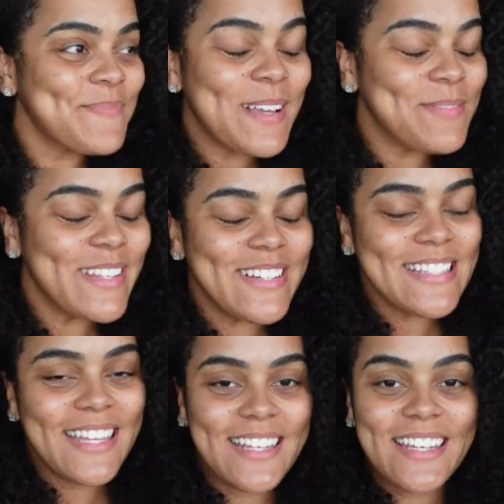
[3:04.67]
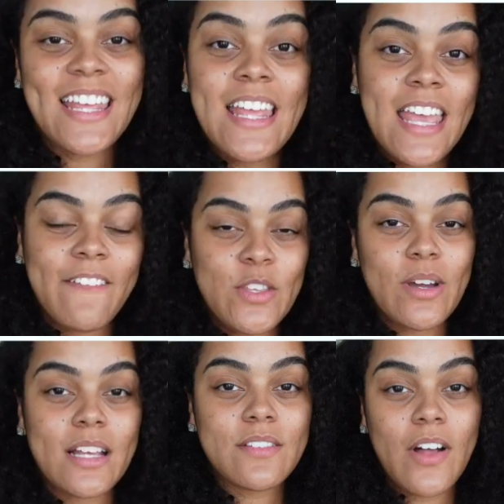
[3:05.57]
I'm so excited. If you
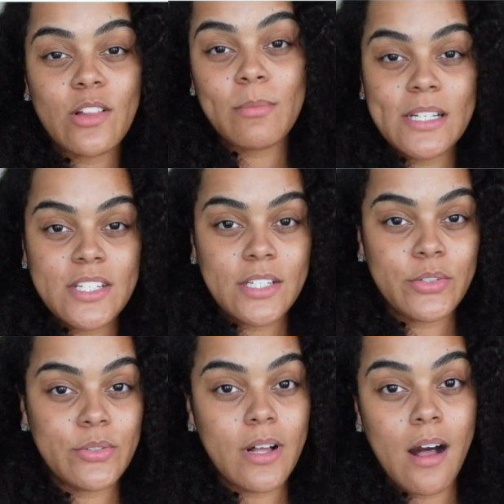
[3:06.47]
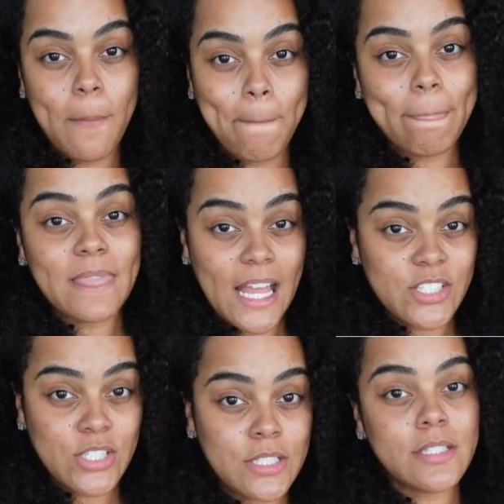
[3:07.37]
guys followed my channel um,
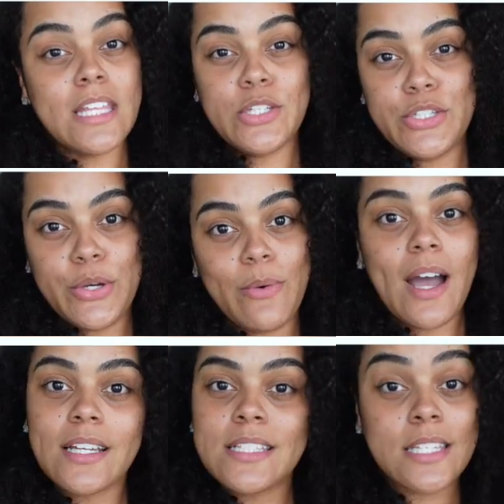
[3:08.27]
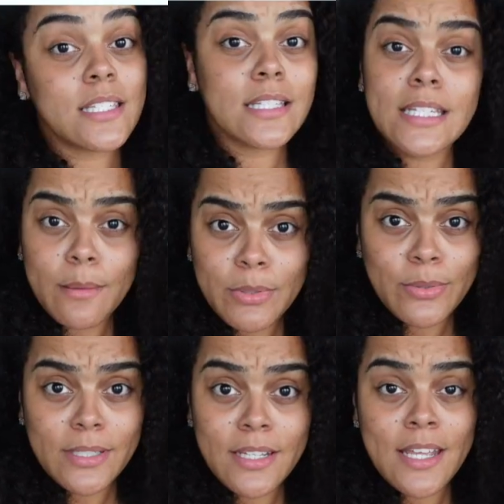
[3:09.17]
last year, then you know I consistently
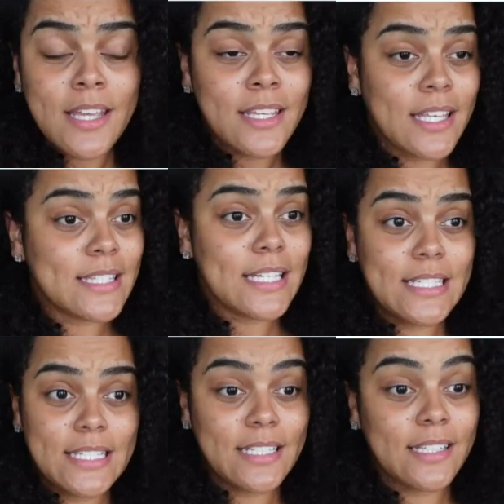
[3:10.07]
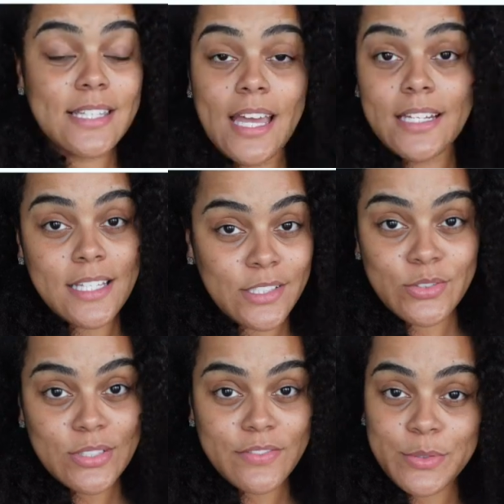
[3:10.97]
uploaded. Yes, I did, unless I had a
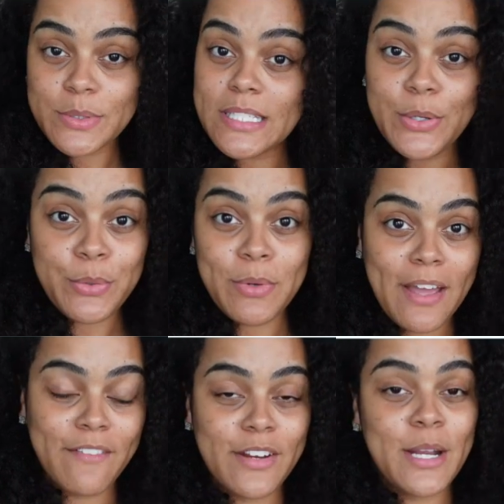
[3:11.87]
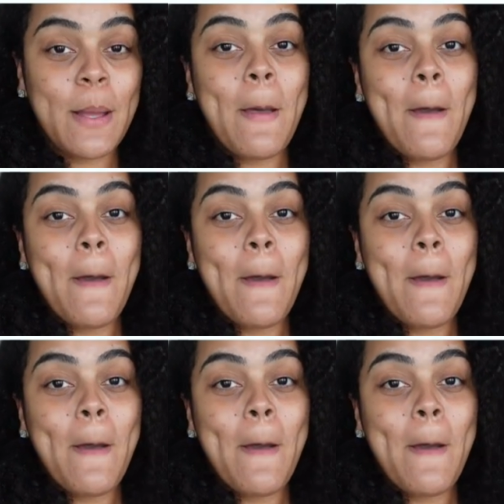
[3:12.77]
technical difficulty or whatever.